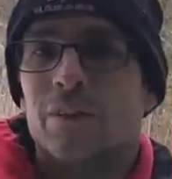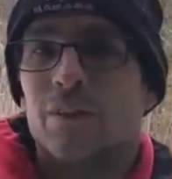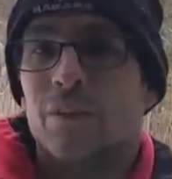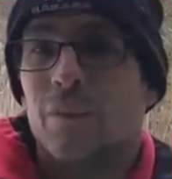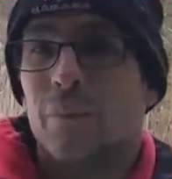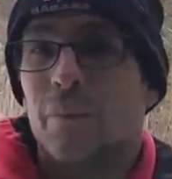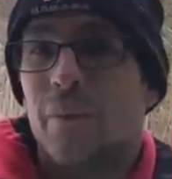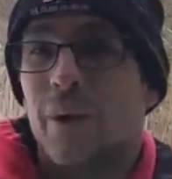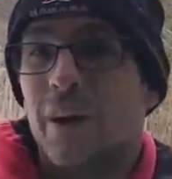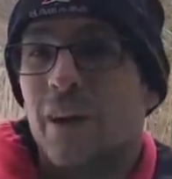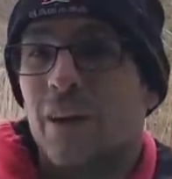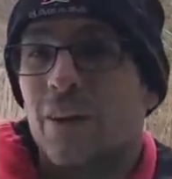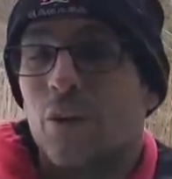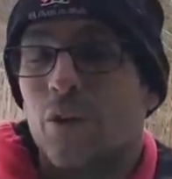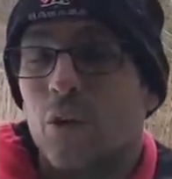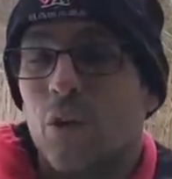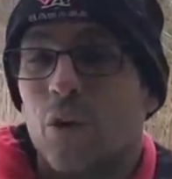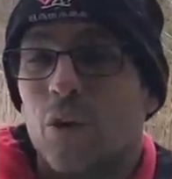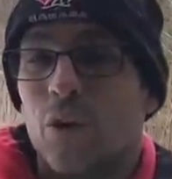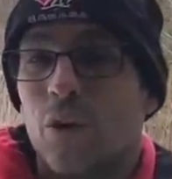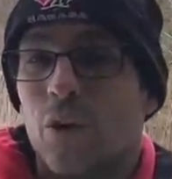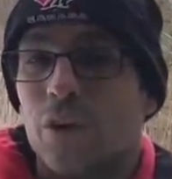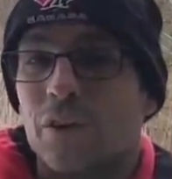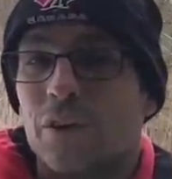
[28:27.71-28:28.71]
So my
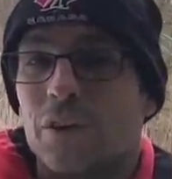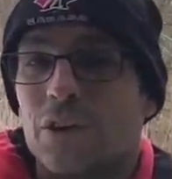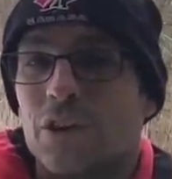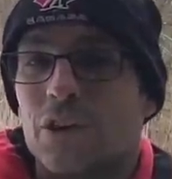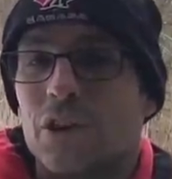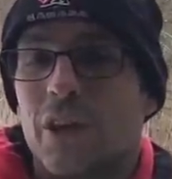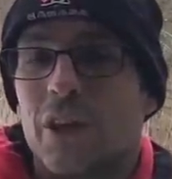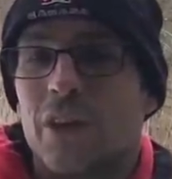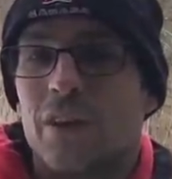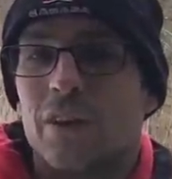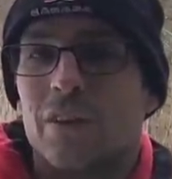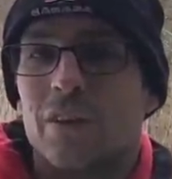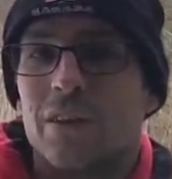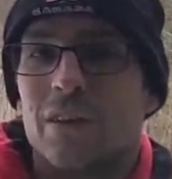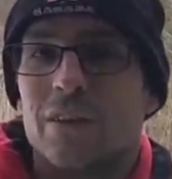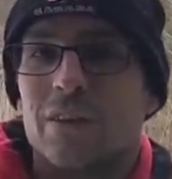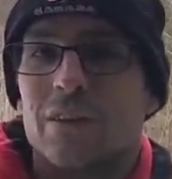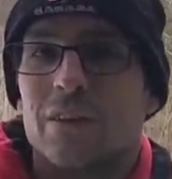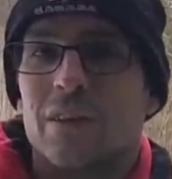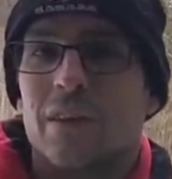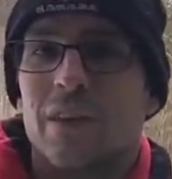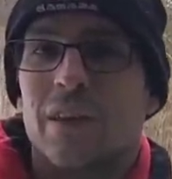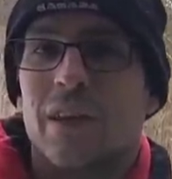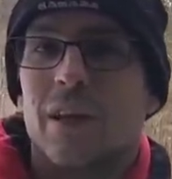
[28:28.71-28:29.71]
goal on this channel
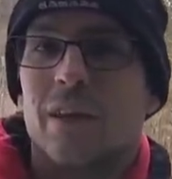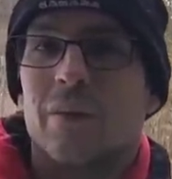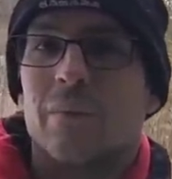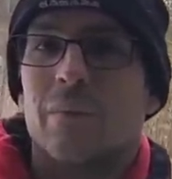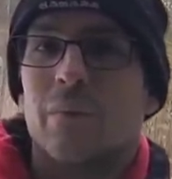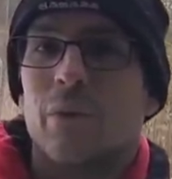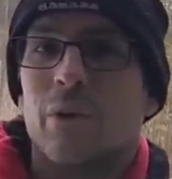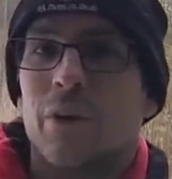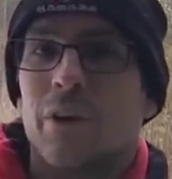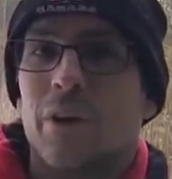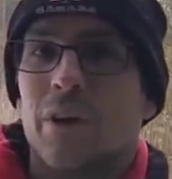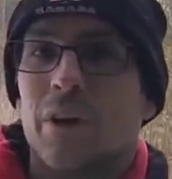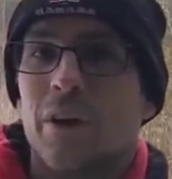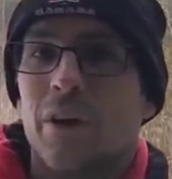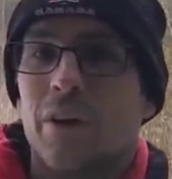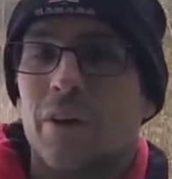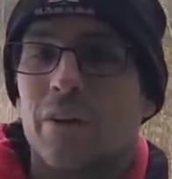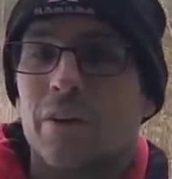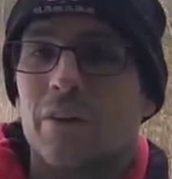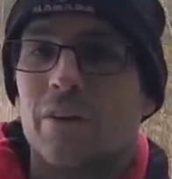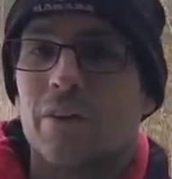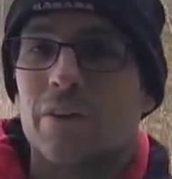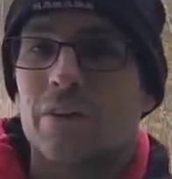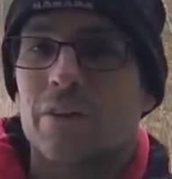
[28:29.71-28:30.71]
is to get more
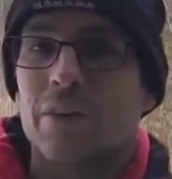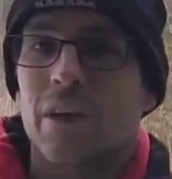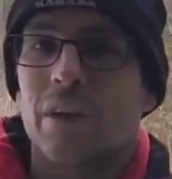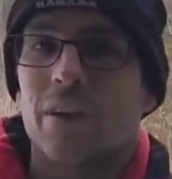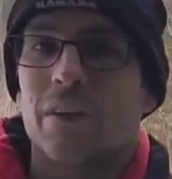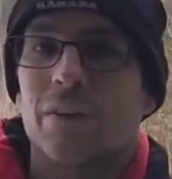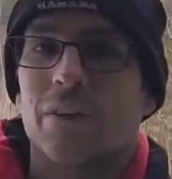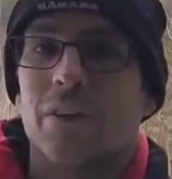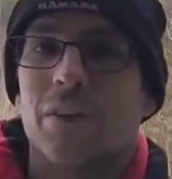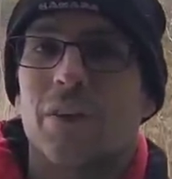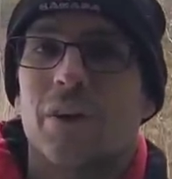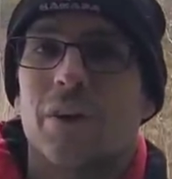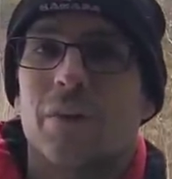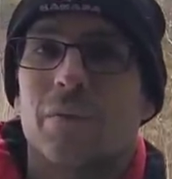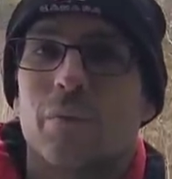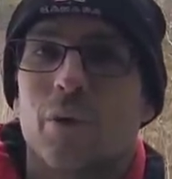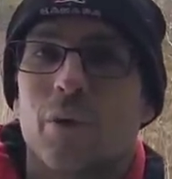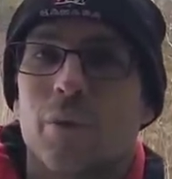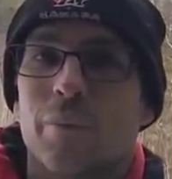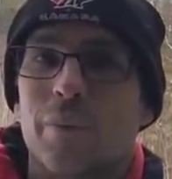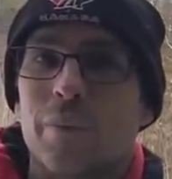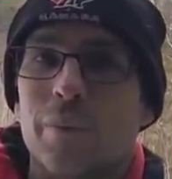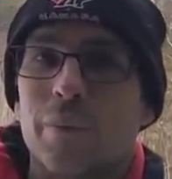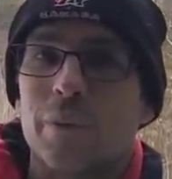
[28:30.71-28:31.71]
gardeners out there,
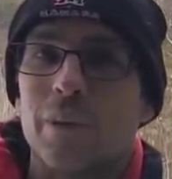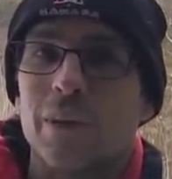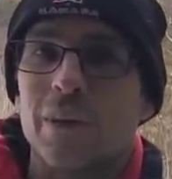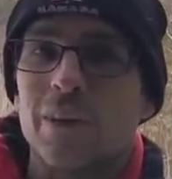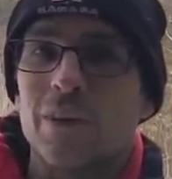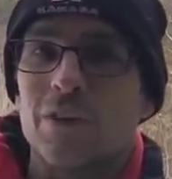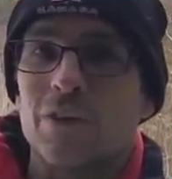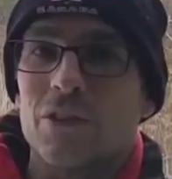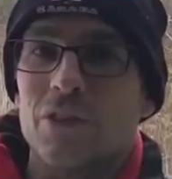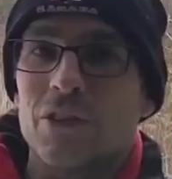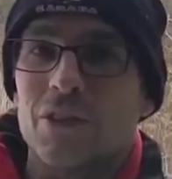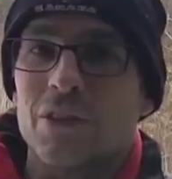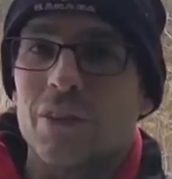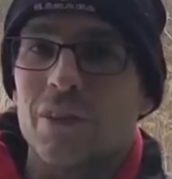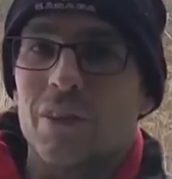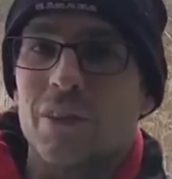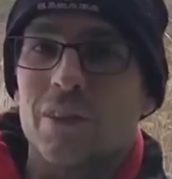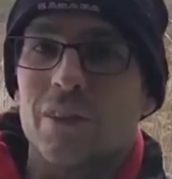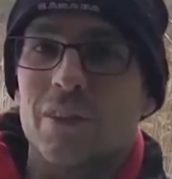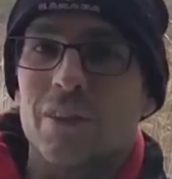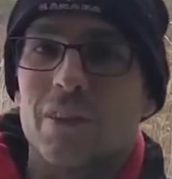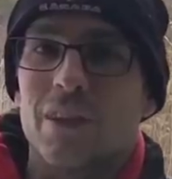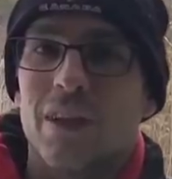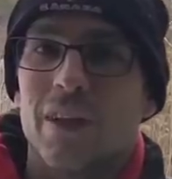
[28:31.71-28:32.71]
more people
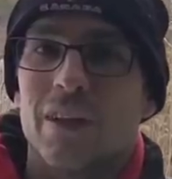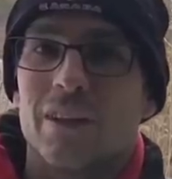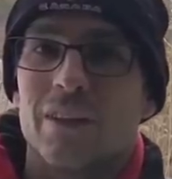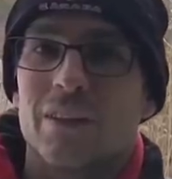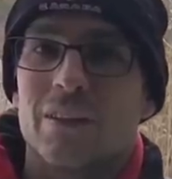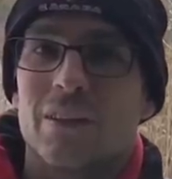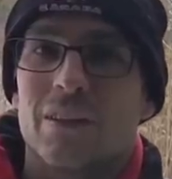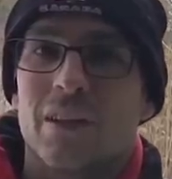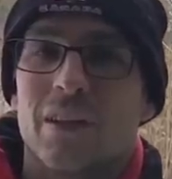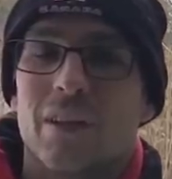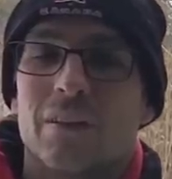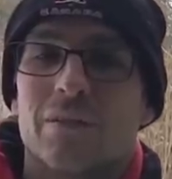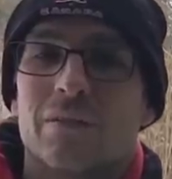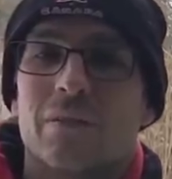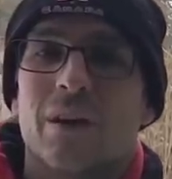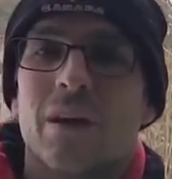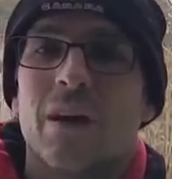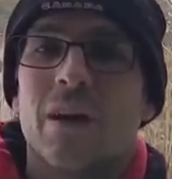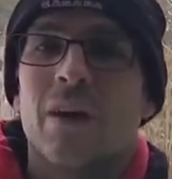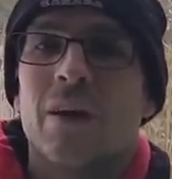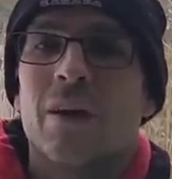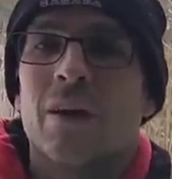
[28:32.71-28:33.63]
interested in this kind of stuff,